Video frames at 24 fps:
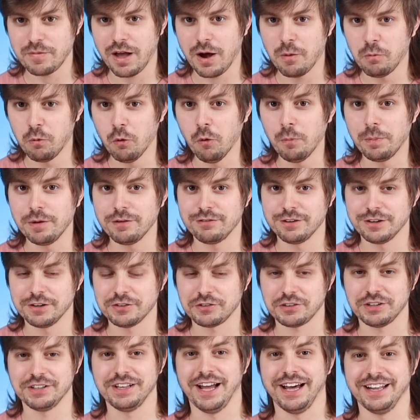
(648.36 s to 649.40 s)
I will be
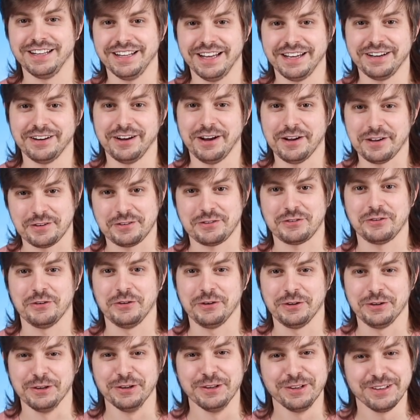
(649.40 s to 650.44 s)
finishing that later, I
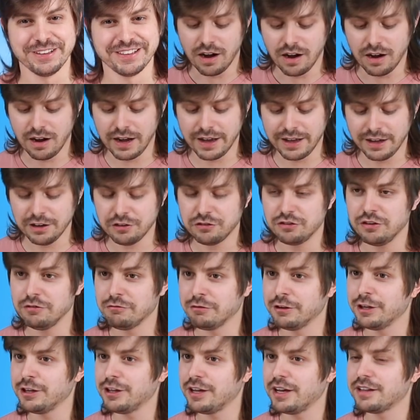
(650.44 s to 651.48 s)
assure you. I actually
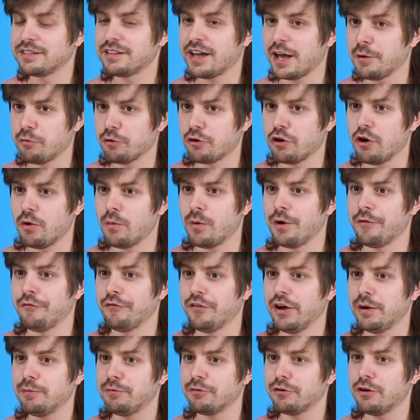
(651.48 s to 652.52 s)
really like the apricot one.
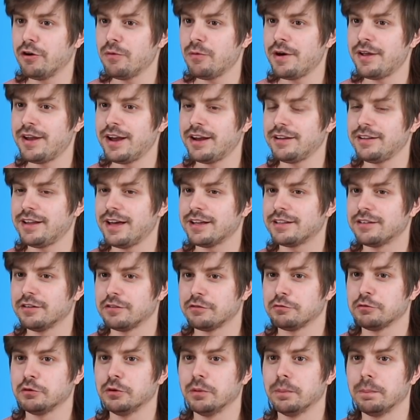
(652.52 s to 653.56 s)
The apricot one had like
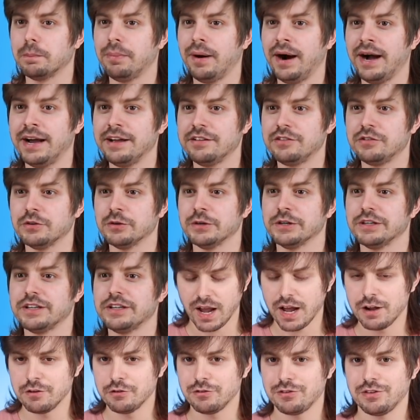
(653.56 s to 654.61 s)
this real bite to
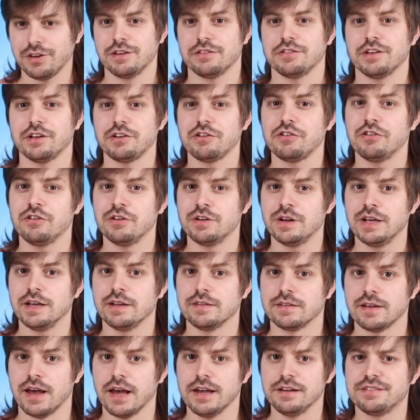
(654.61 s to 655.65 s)
and it's like such a unique
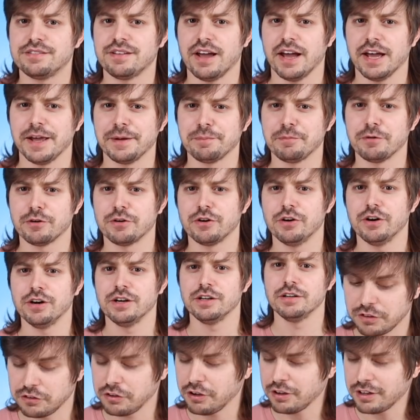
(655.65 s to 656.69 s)
taste, apricot.
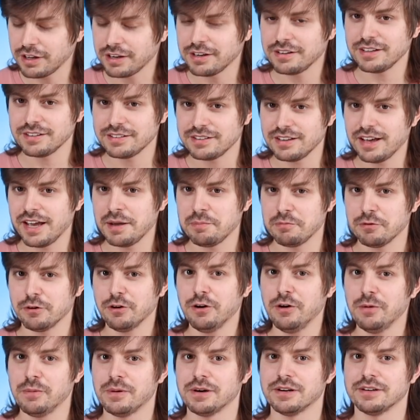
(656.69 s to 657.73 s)
So I kind of like the
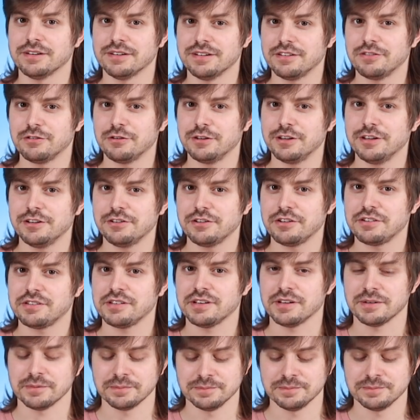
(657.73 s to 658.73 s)
apricot one. It's really interesting.